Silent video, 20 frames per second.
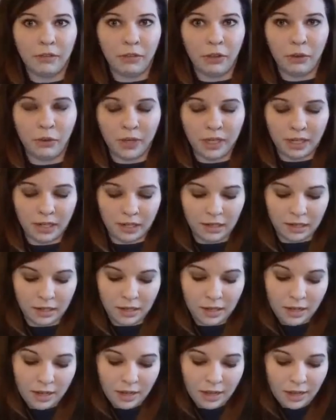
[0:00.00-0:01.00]
If you can,
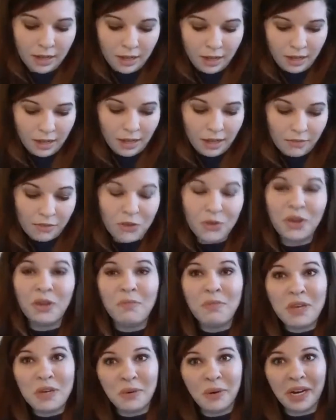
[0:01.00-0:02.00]
if you
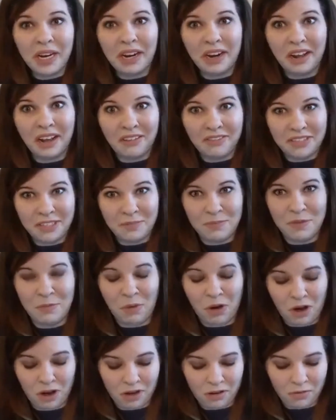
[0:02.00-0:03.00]
can be quick enough to
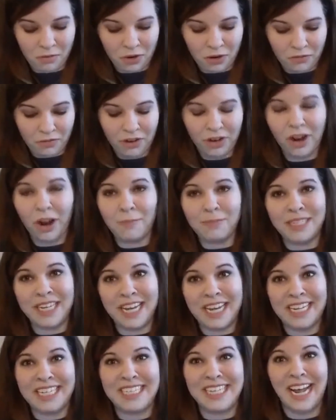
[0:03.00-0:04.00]
be part of one of her
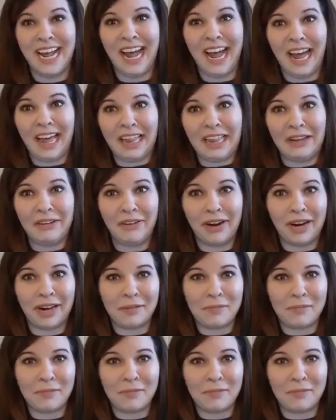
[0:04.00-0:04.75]
updates, I highly